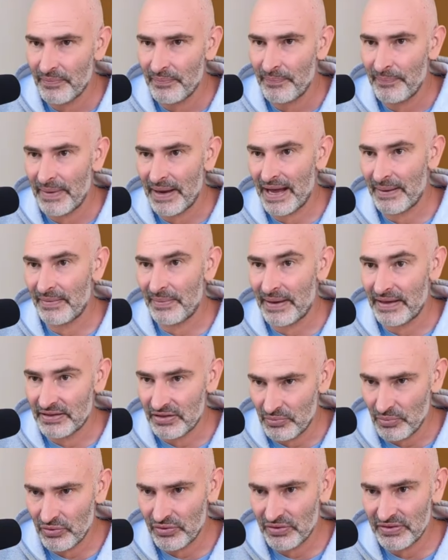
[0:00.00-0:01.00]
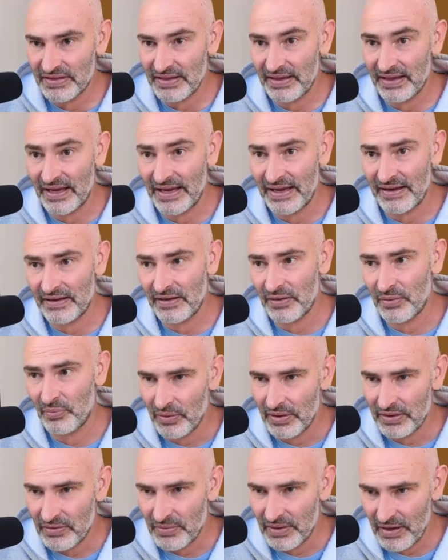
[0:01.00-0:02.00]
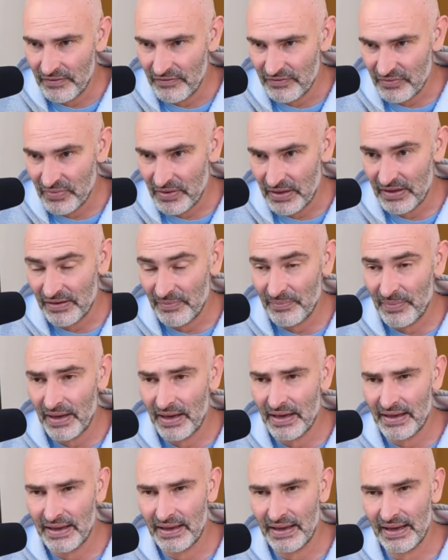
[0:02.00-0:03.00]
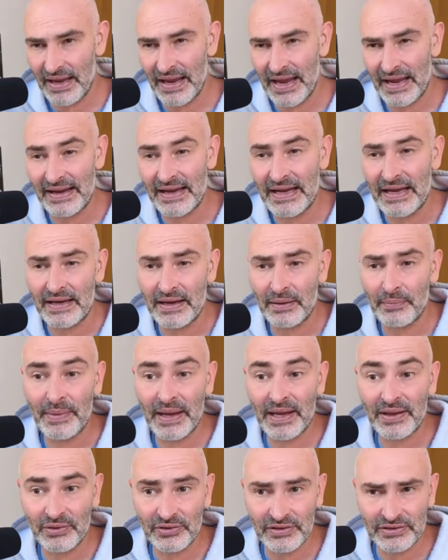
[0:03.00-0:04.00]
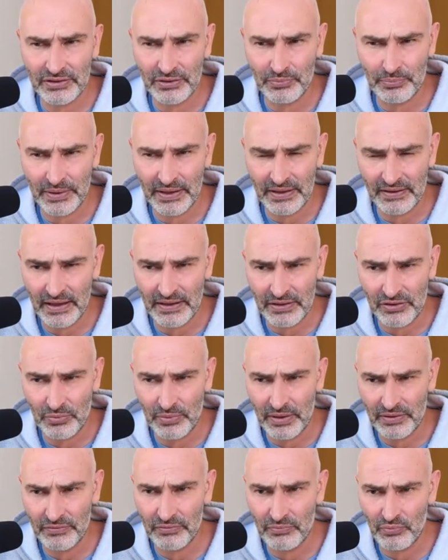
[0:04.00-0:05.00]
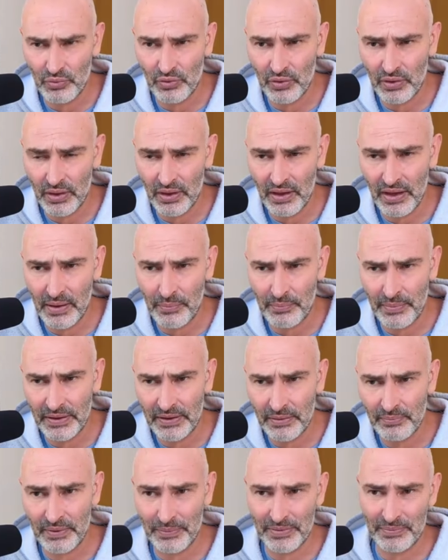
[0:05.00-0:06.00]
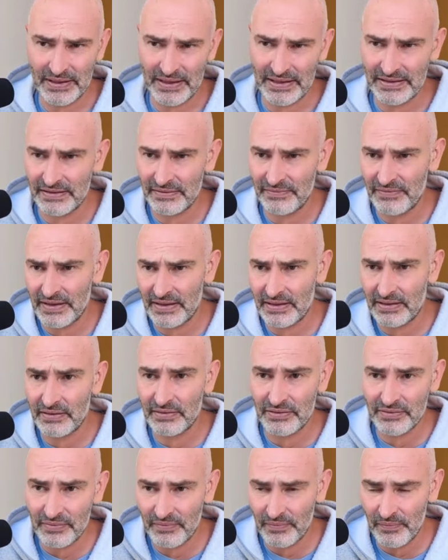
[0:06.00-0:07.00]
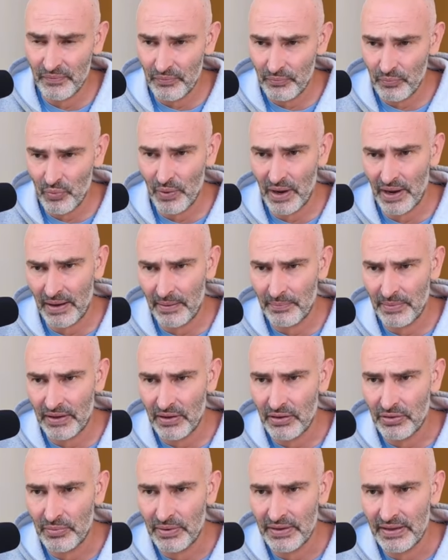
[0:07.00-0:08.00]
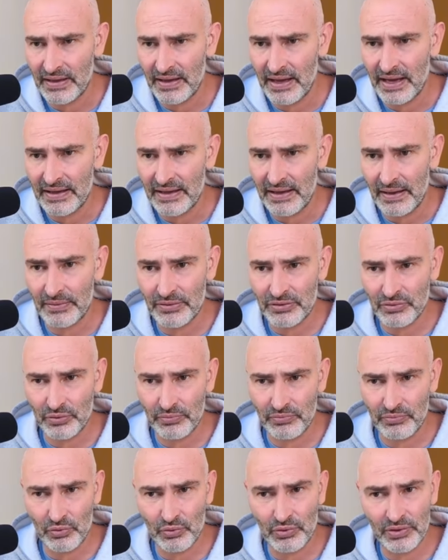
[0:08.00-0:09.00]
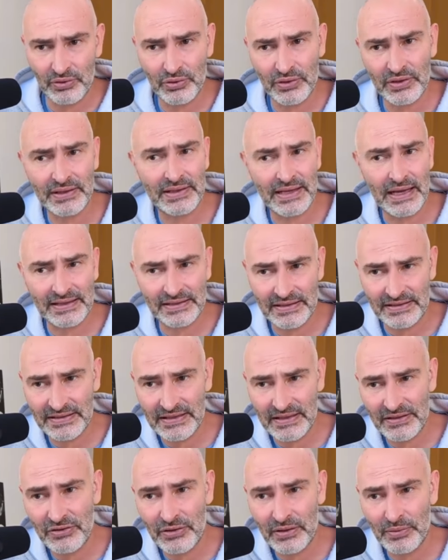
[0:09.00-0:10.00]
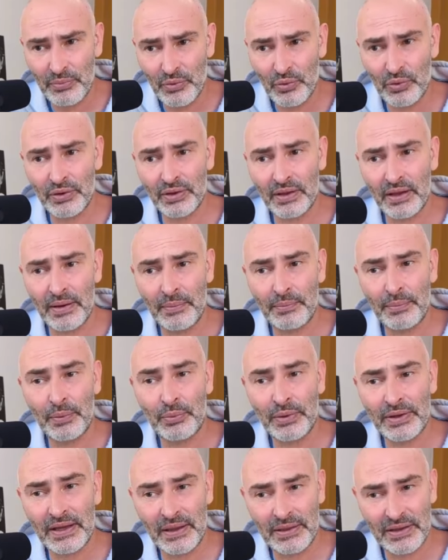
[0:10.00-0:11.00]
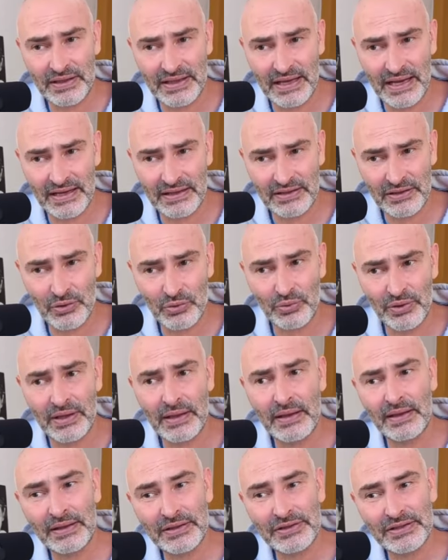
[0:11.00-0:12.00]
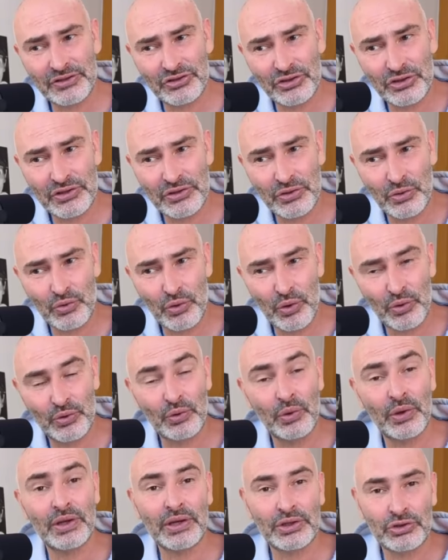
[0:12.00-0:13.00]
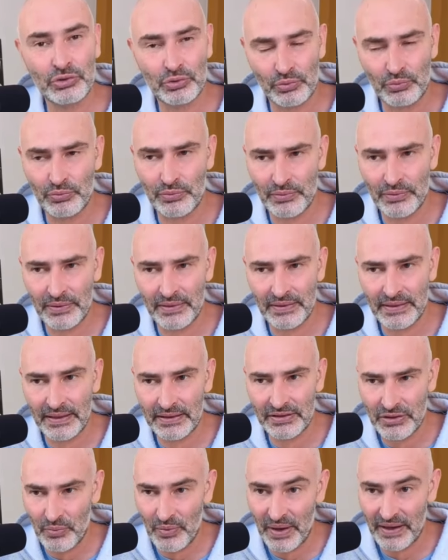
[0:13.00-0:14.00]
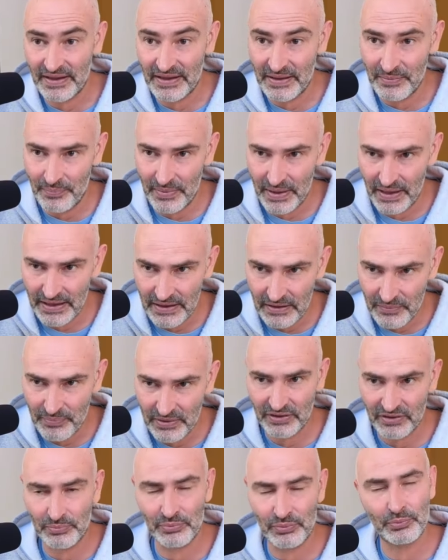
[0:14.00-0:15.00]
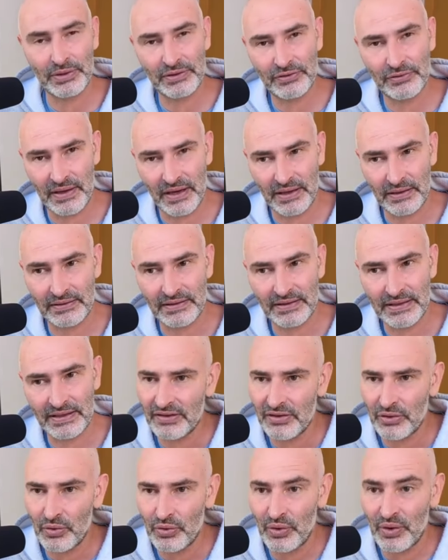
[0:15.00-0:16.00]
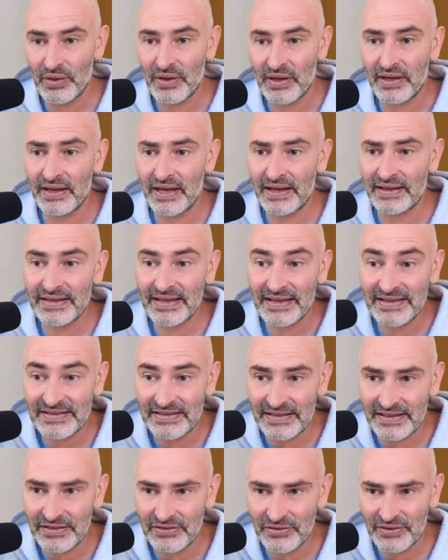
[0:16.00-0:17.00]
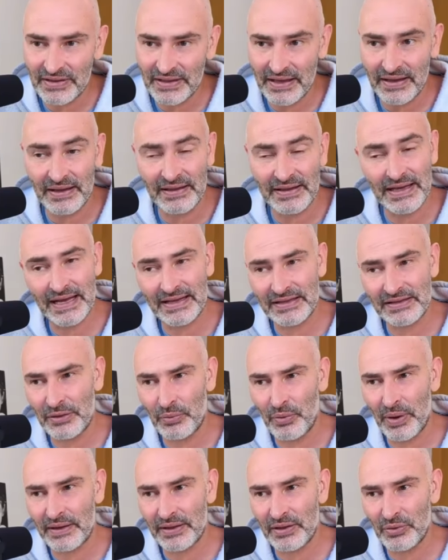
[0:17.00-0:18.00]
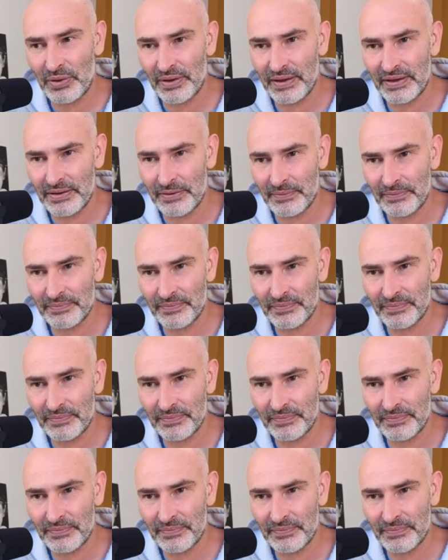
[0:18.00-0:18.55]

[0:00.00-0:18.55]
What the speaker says: Black plays rook to c8, queen to f3 is played, and here black could still play knight to a4, but it might be less effective. Why? Because when the knight comes to a4, it could attack the c3 pawn, but without attacking the queen, since she's no longer on e2. And so white can play bishop to b5. There's no longer a knight takes c3 that attacks the white queen.